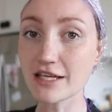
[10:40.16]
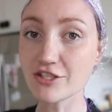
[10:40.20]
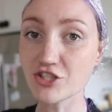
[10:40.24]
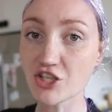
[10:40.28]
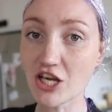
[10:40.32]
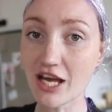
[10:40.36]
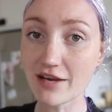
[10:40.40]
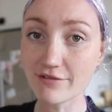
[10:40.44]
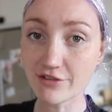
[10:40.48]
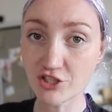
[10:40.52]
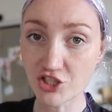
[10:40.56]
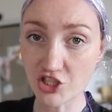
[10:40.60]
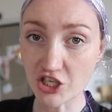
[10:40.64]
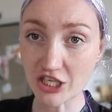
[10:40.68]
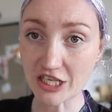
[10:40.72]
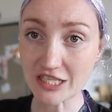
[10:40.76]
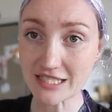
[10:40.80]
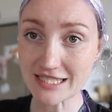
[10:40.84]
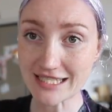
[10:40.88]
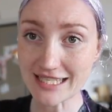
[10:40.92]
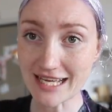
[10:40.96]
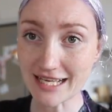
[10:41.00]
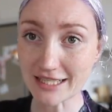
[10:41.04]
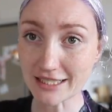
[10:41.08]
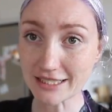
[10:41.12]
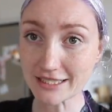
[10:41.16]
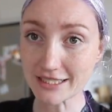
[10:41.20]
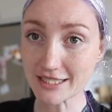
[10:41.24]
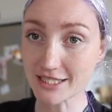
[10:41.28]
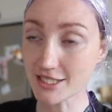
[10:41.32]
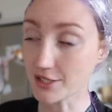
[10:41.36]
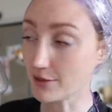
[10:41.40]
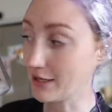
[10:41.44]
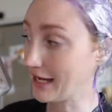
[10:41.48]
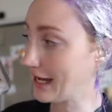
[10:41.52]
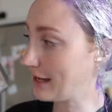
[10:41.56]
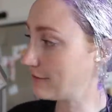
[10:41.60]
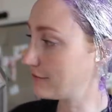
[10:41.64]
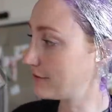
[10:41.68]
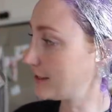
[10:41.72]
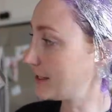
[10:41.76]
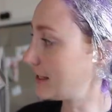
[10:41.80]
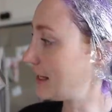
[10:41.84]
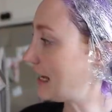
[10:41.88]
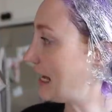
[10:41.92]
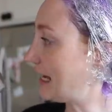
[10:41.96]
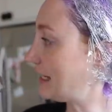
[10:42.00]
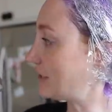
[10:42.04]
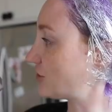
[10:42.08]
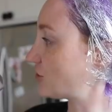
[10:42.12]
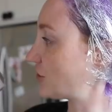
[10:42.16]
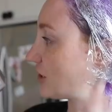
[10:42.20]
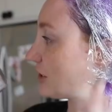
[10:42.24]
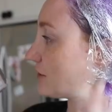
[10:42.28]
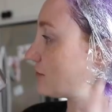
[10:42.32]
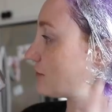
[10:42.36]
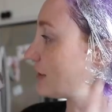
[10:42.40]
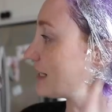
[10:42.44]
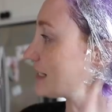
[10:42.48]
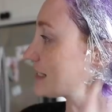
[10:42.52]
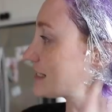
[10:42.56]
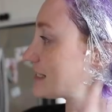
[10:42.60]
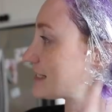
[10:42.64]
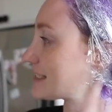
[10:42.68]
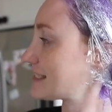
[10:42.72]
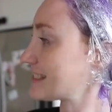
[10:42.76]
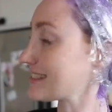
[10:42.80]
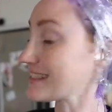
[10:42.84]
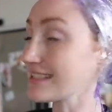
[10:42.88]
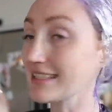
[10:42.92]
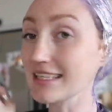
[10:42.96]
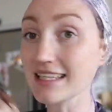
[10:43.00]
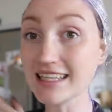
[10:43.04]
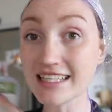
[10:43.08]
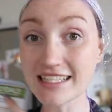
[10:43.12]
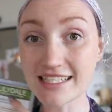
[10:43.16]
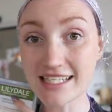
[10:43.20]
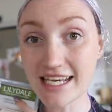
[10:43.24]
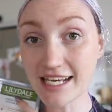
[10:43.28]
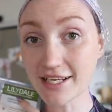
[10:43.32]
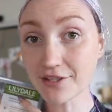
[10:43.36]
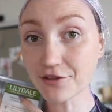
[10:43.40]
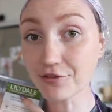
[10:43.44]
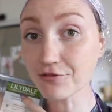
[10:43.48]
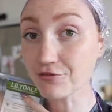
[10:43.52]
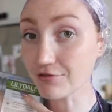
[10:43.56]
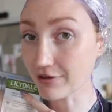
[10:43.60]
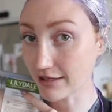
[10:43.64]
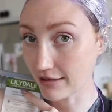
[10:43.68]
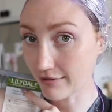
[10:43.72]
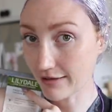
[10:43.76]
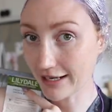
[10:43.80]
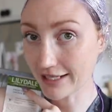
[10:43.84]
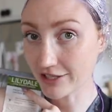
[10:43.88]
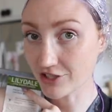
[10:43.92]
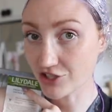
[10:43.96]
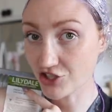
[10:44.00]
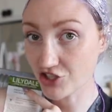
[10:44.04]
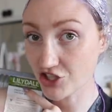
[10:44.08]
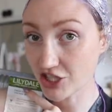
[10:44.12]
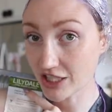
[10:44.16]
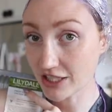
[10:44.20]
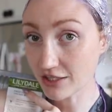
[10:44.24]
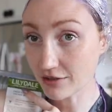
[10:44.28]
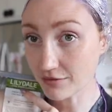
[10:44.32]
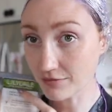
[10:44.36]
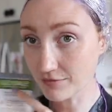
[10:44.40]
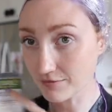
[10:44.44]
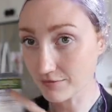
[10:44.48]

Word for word: lunch, I have a chicken salad. So I have here a chicken breast. This is Lilydale free range chicken.